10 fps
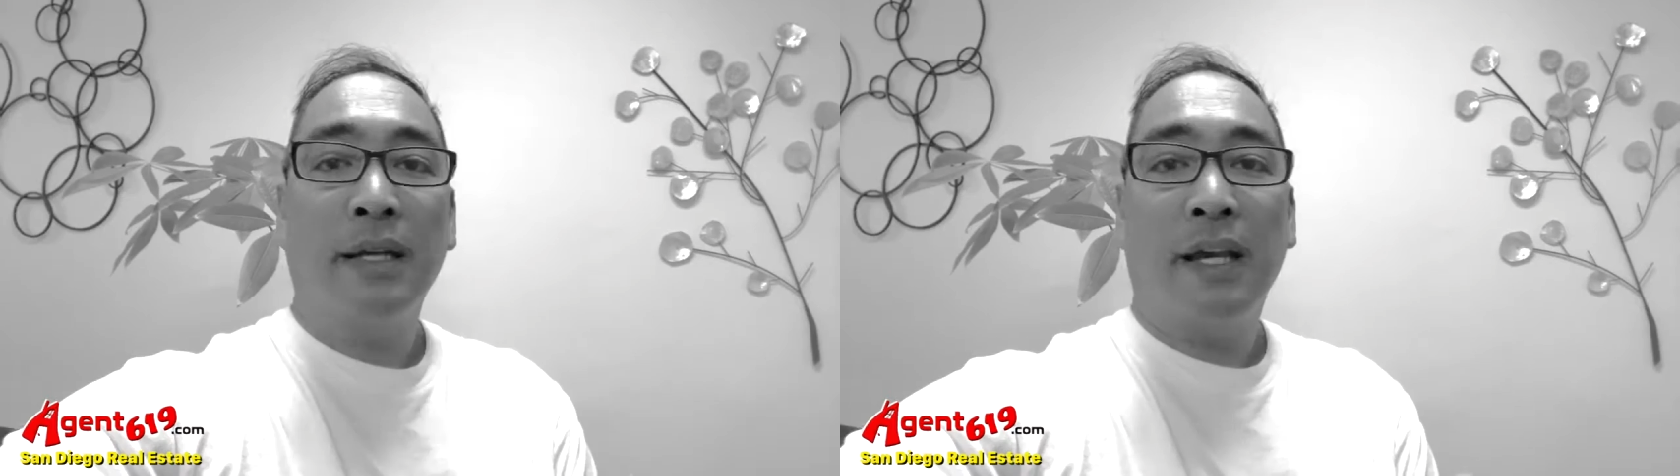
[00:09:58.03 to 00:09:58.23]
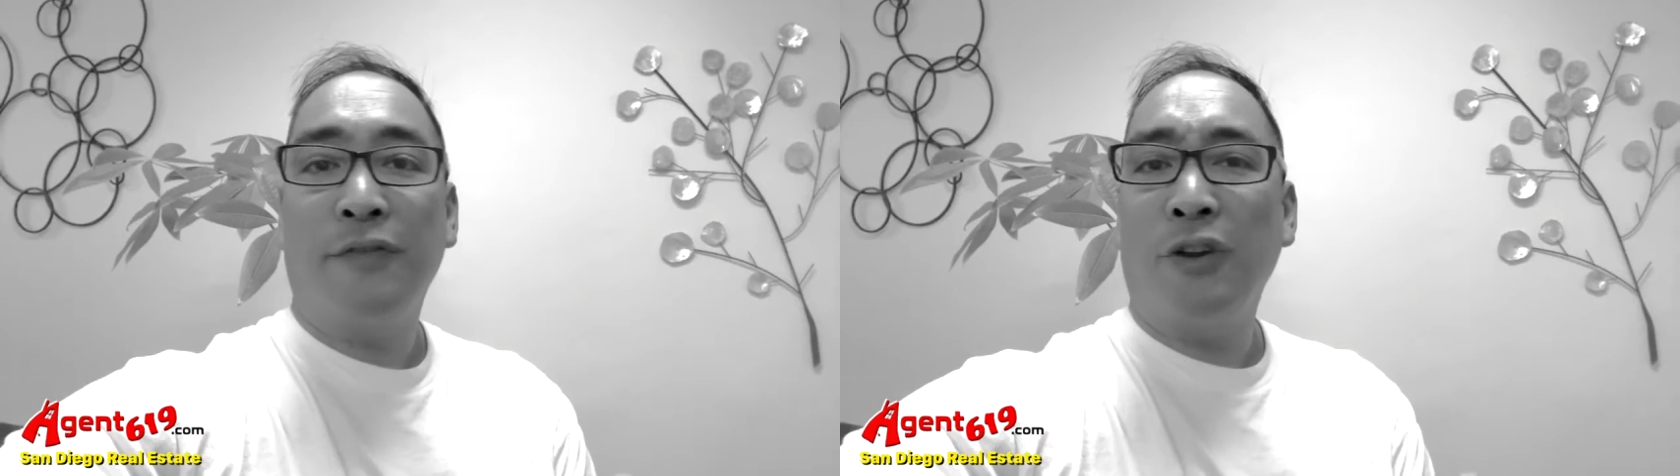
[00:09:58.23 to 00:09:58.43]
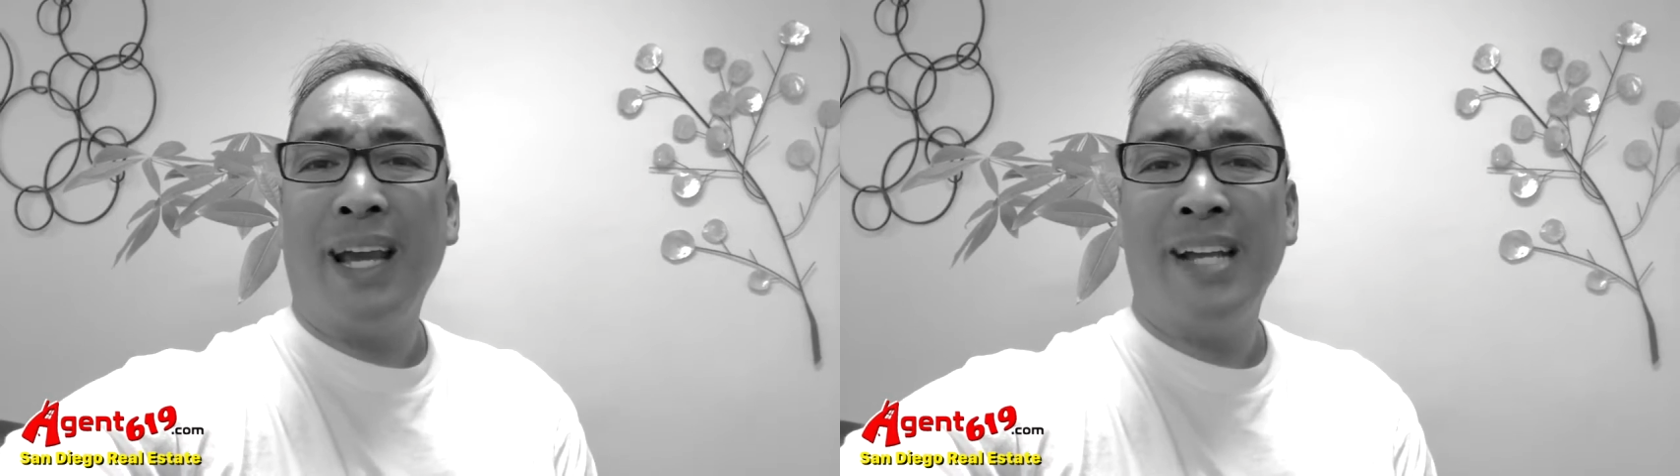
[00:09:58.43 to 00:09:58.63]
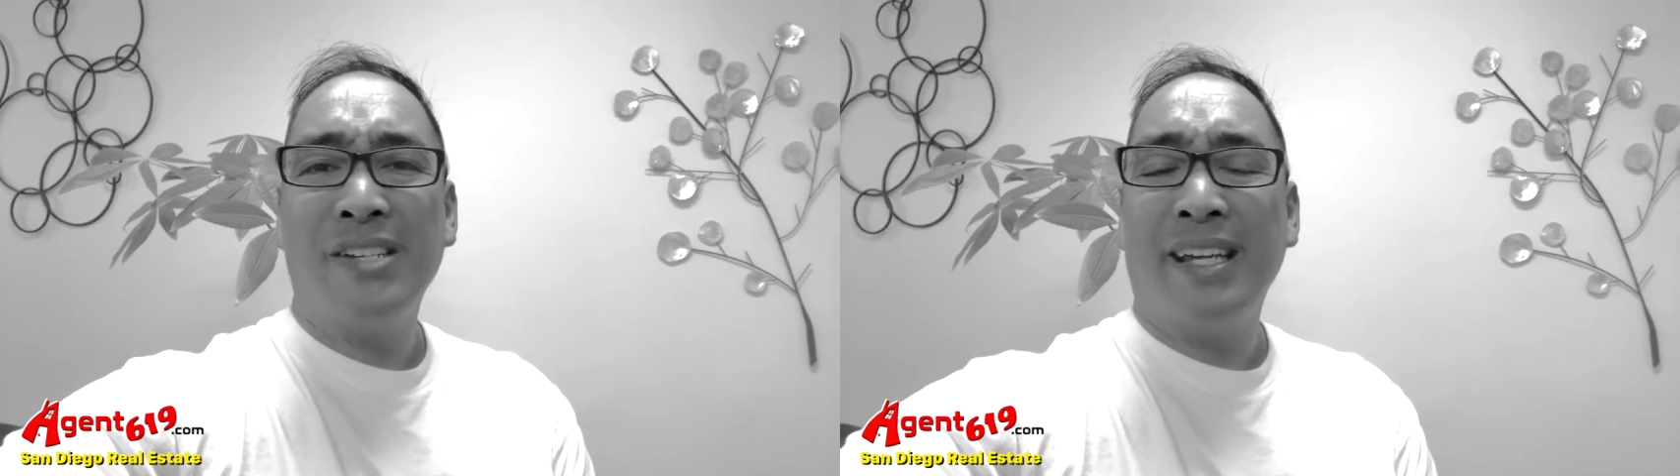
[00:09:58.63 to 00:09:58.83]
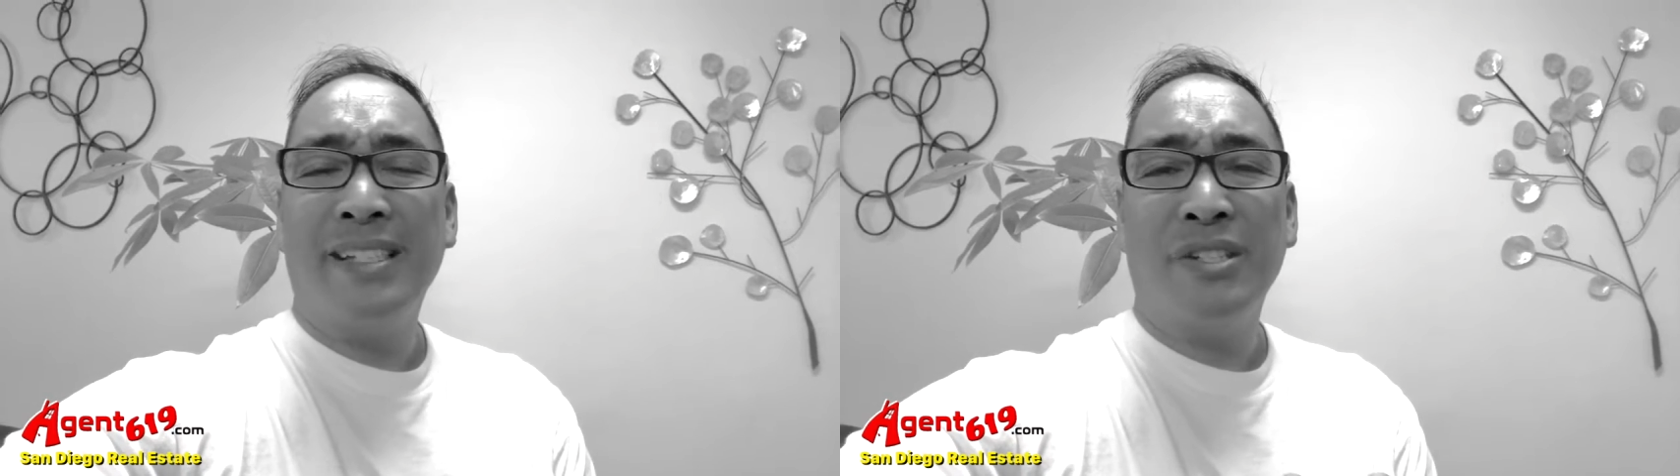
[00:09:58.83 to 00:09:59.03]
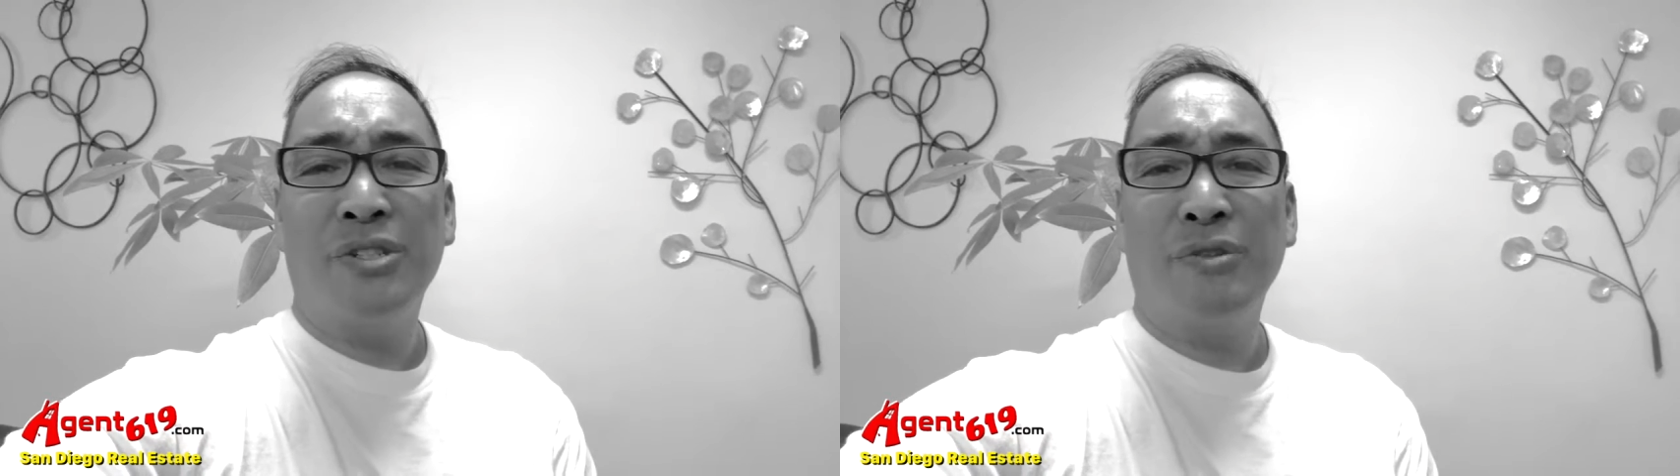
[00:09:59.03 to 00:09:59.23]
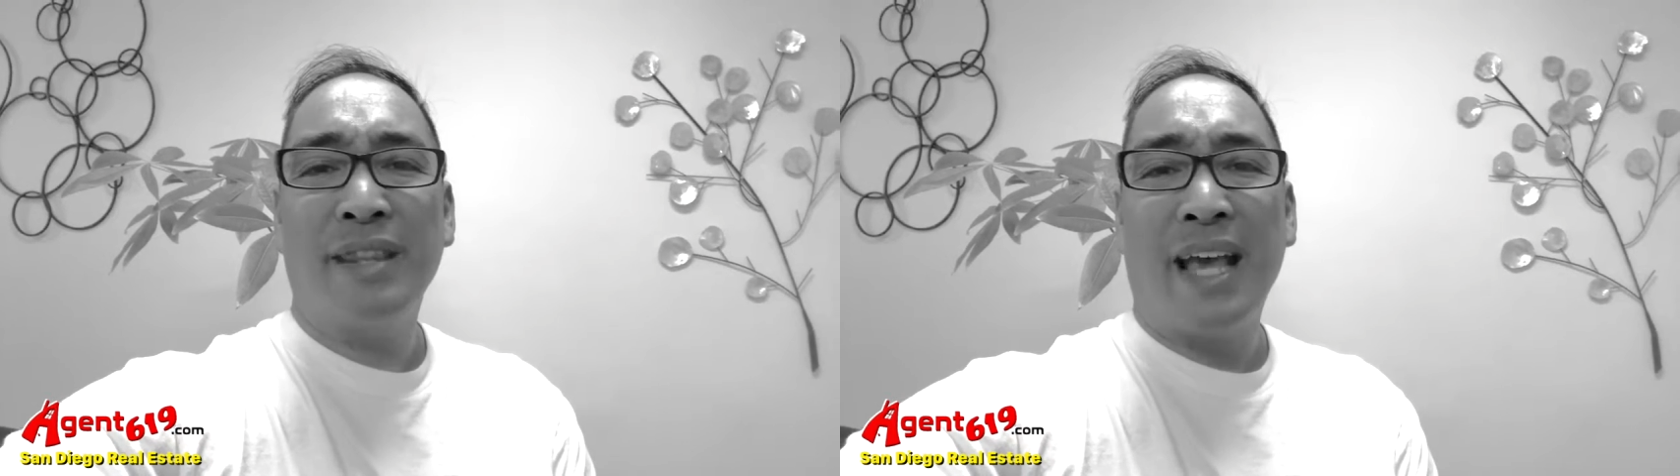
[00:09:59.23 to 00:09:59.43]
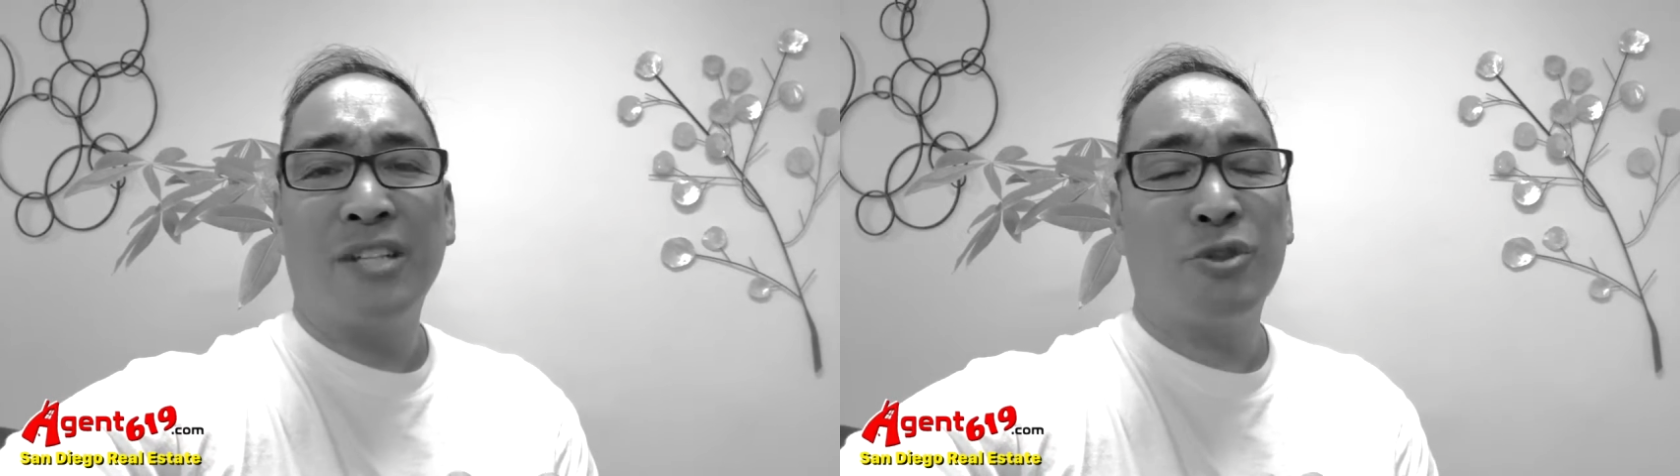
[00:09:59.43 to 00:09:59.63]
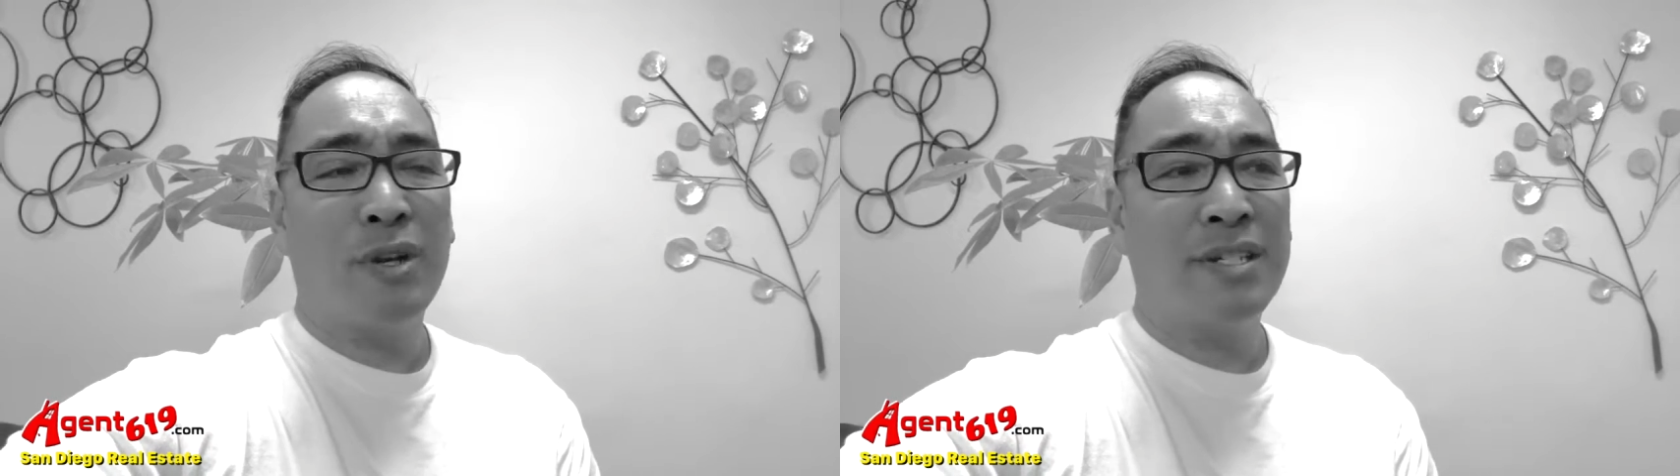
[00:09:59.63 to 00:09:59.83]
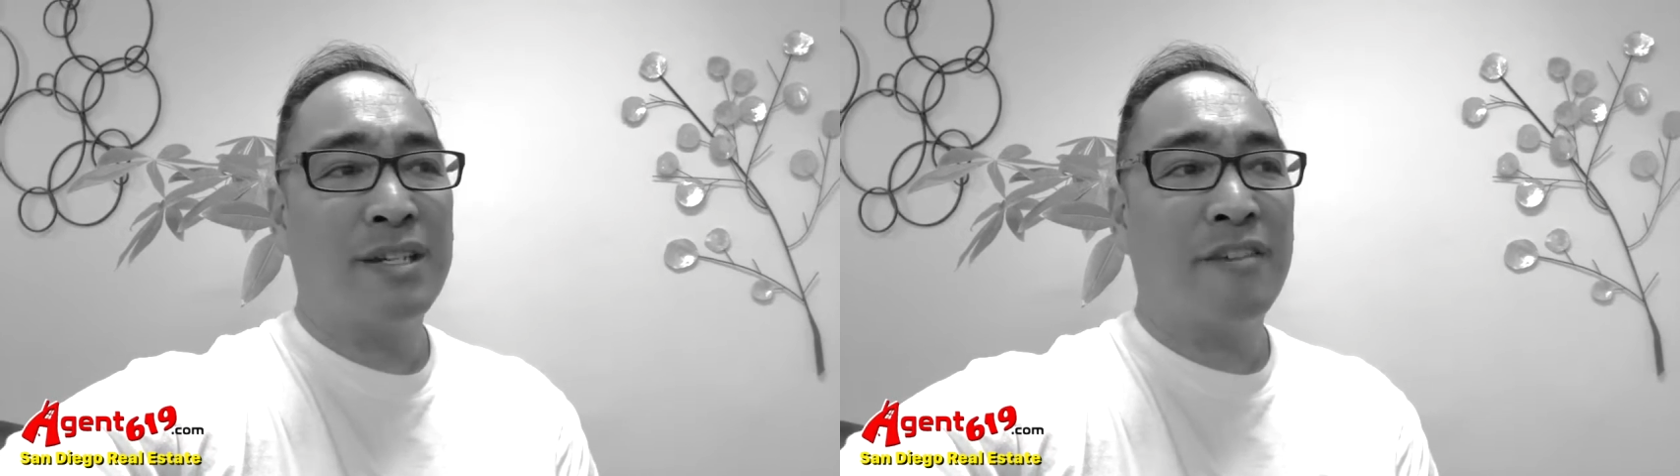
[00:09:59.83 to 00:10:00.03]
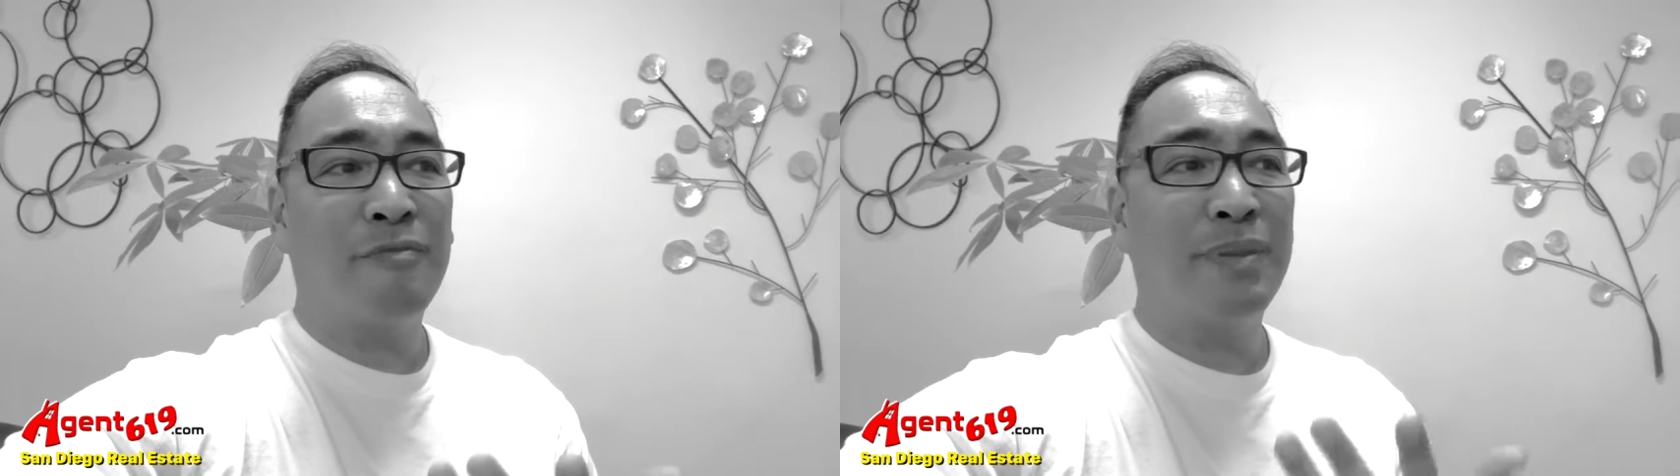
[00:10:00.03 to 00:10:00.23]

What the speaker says: If your agent isn't doing that sort of stuff,